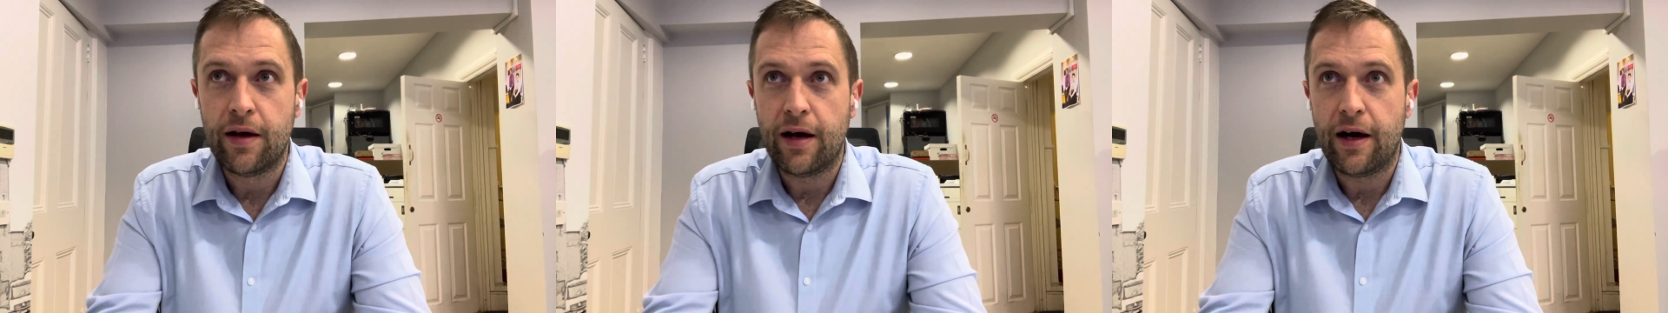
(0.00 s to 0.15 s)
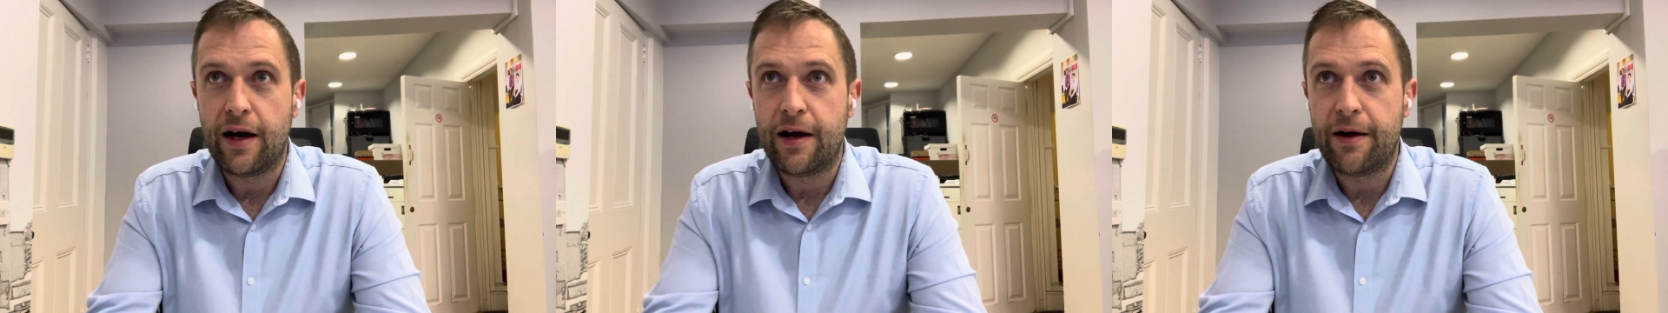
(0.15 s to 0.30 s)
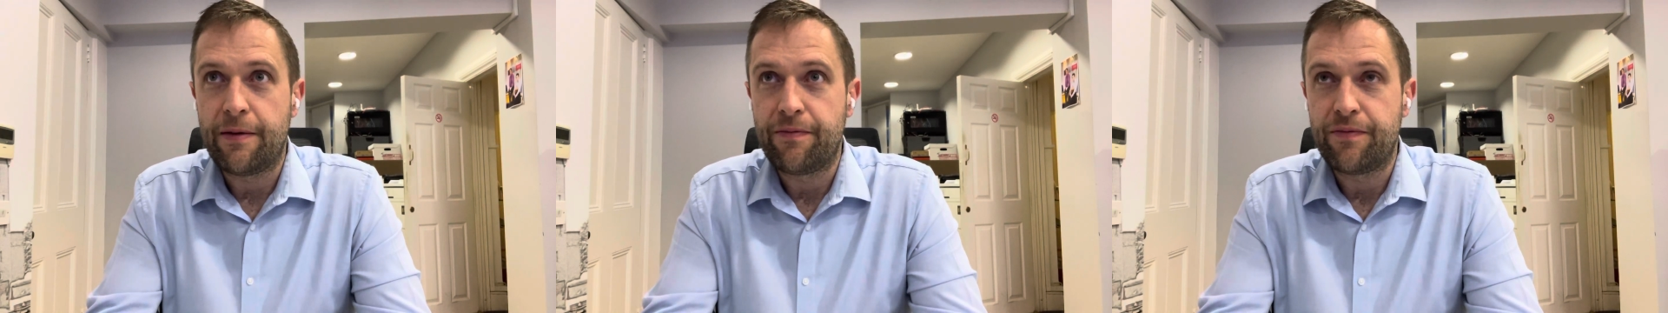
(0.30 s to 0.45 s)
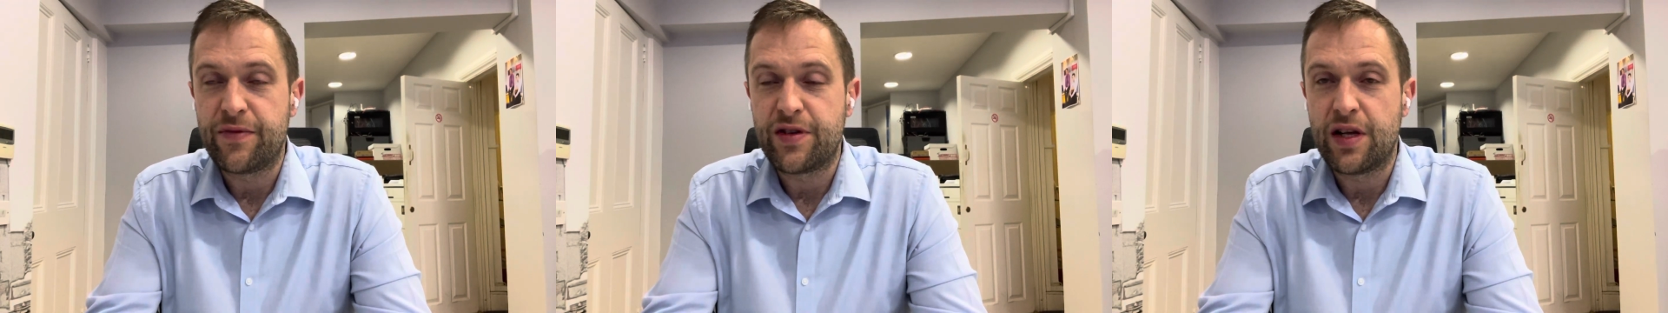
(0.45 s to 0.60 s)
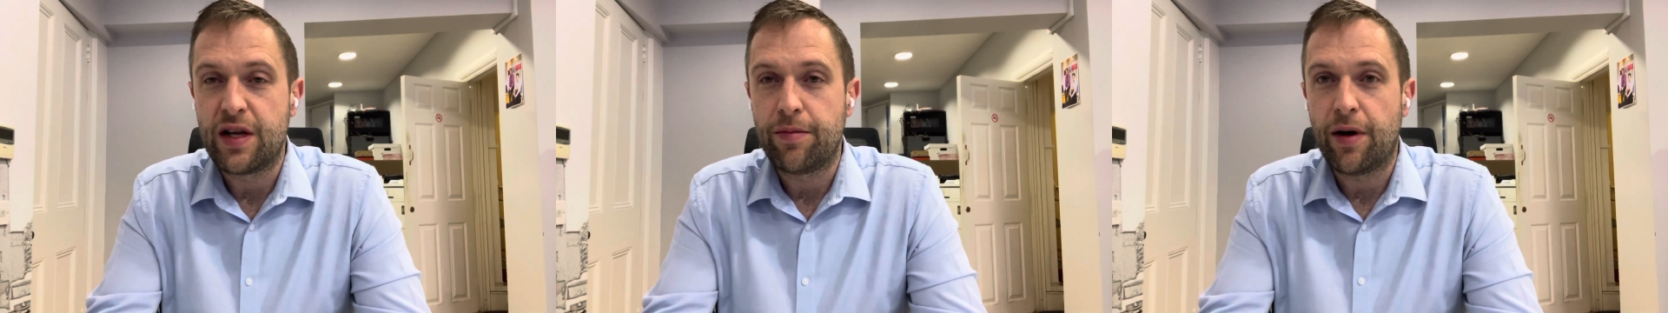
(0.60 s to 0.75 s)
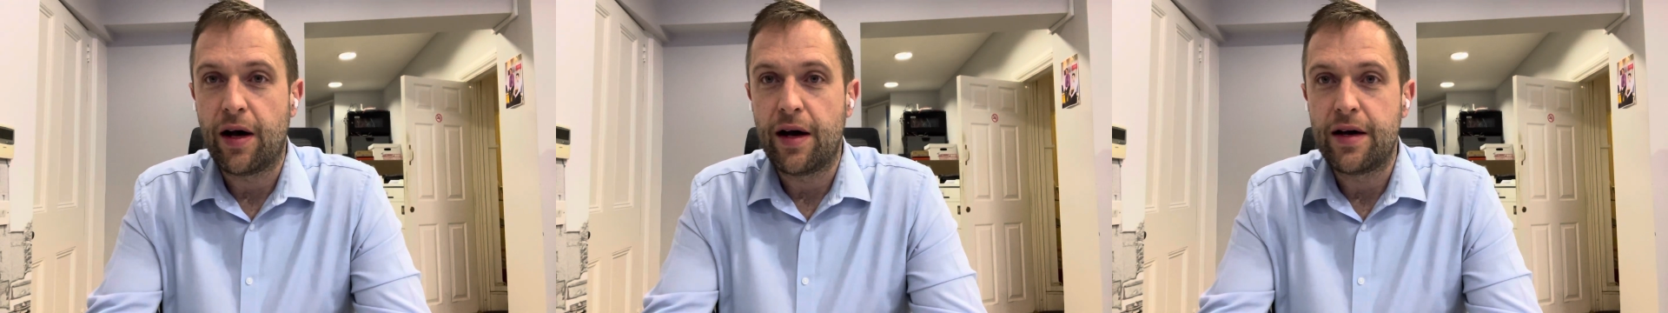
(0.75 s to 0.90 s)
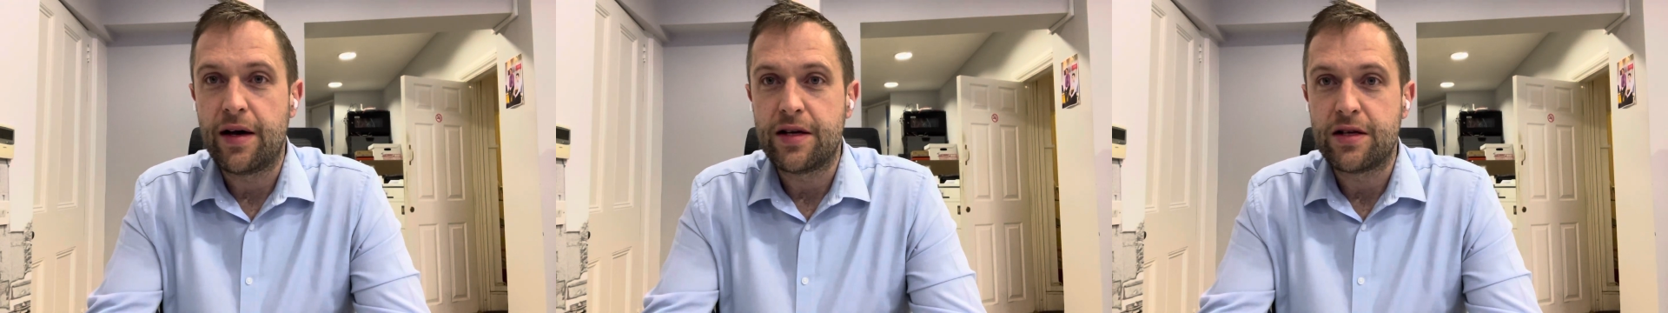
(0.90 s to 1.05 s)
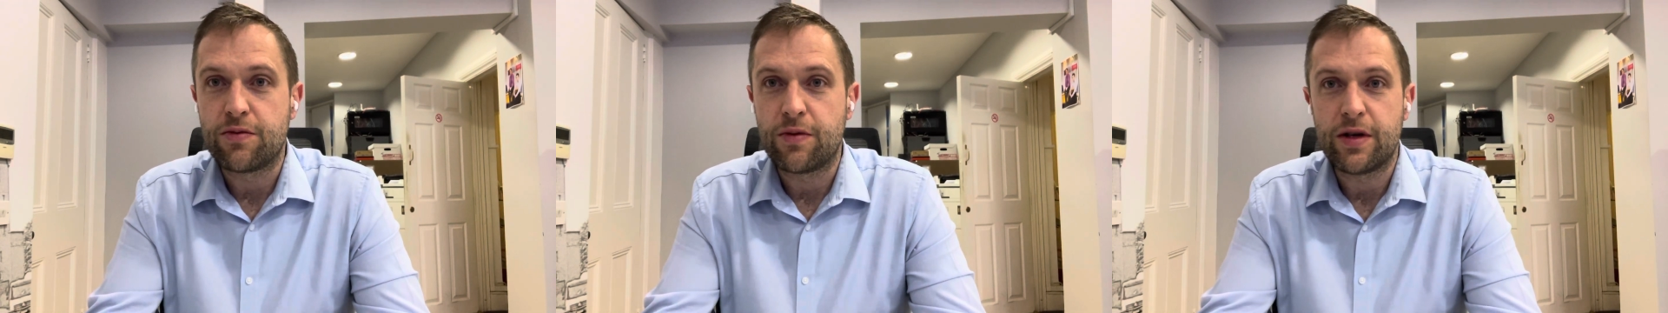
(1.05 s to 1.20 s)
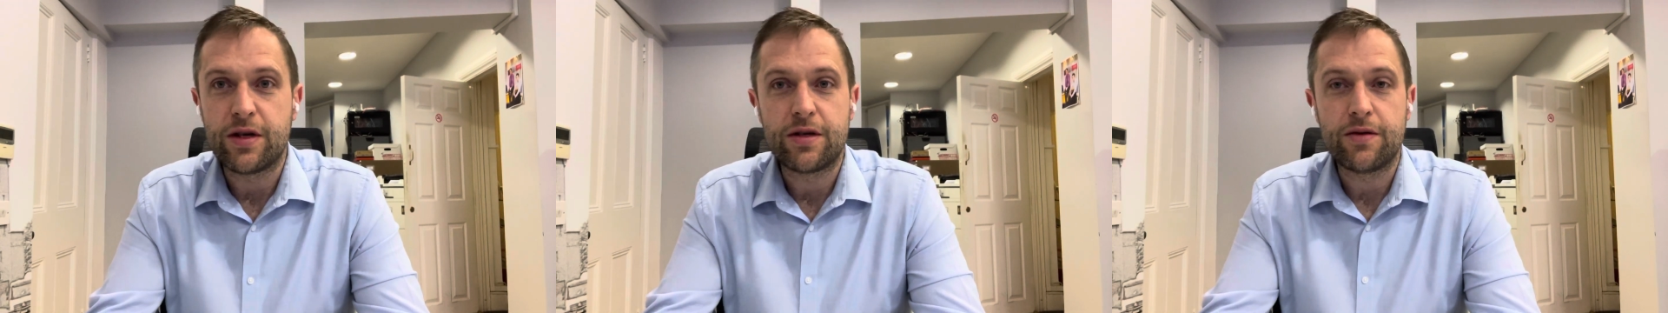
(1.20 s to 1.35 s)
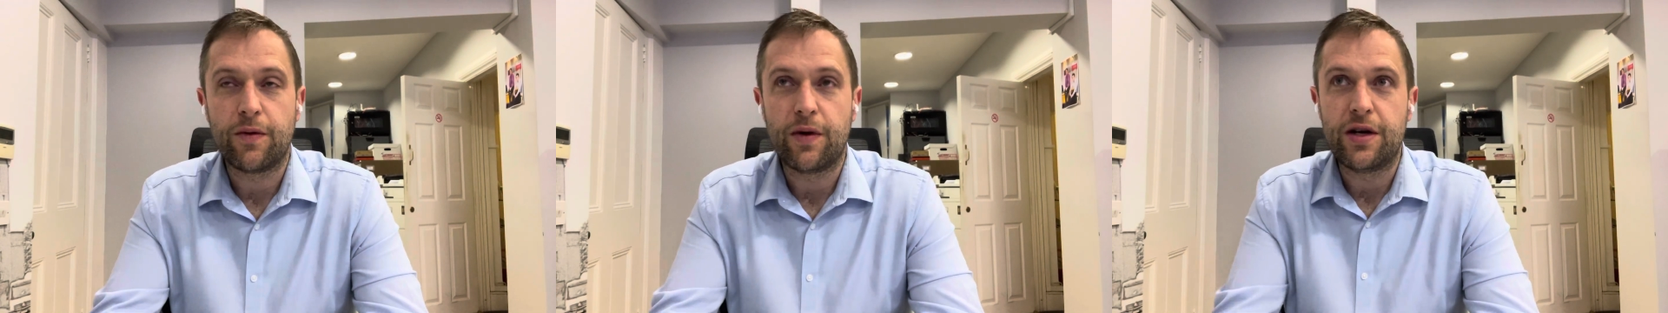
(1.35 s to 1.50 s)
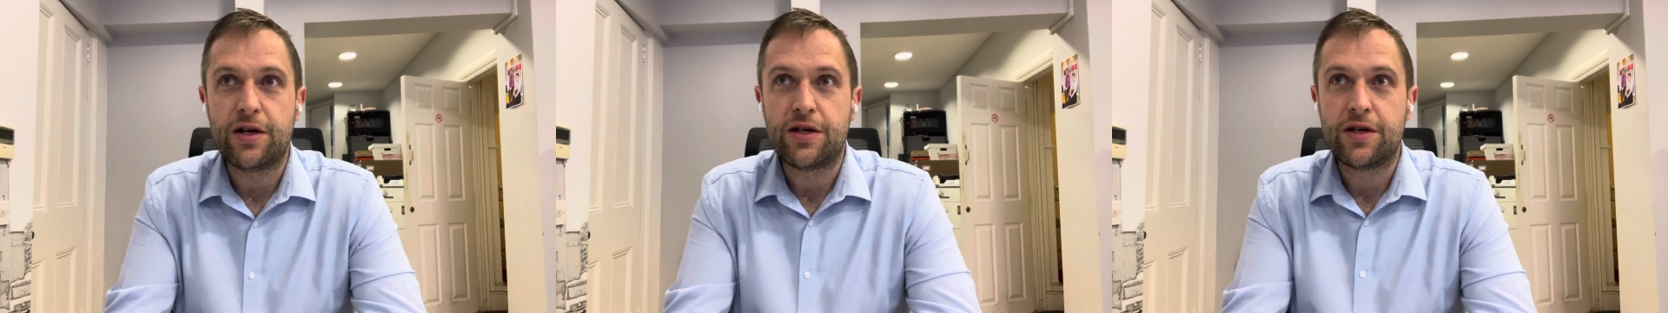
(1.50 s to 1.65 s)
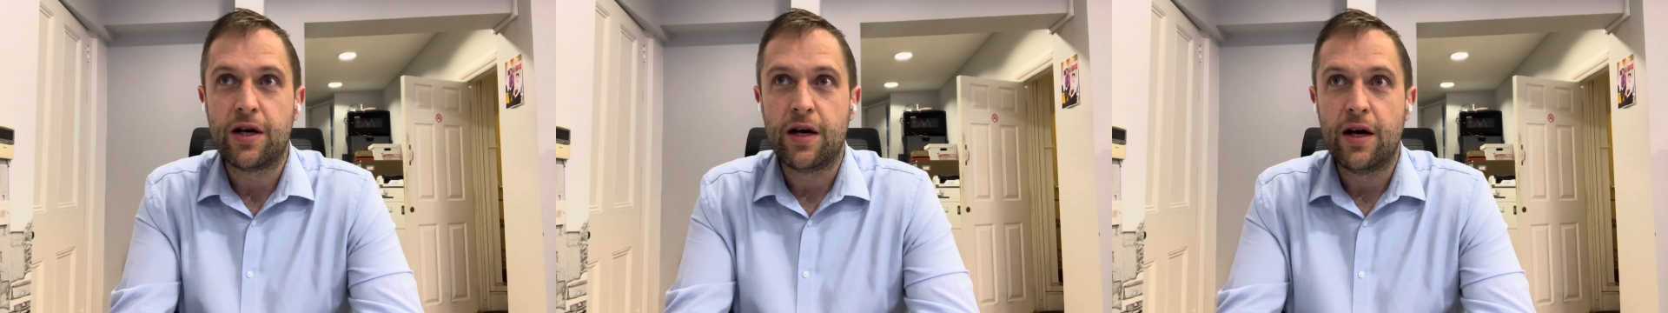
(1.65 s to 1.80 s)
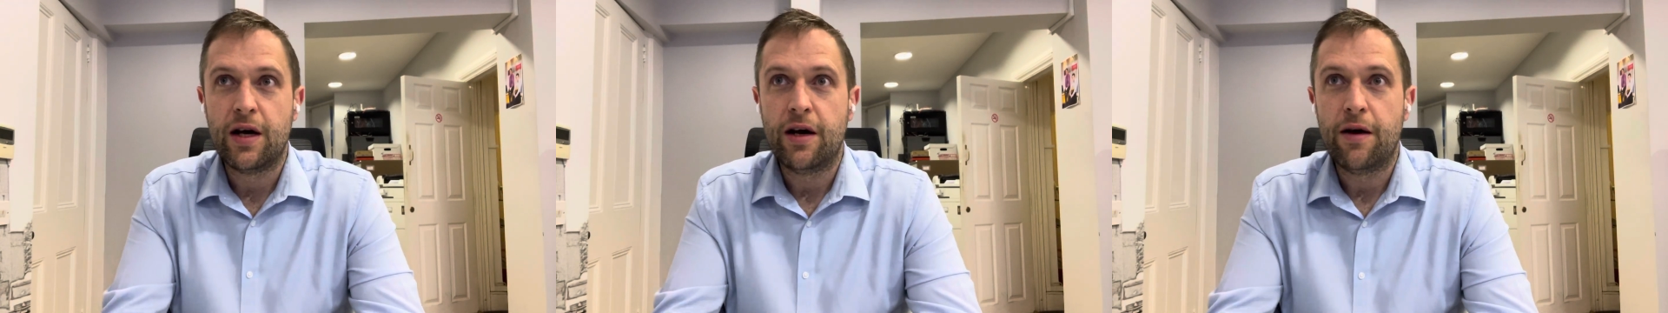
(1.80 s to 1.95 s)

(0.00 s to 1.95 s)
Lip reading: to the buyers, which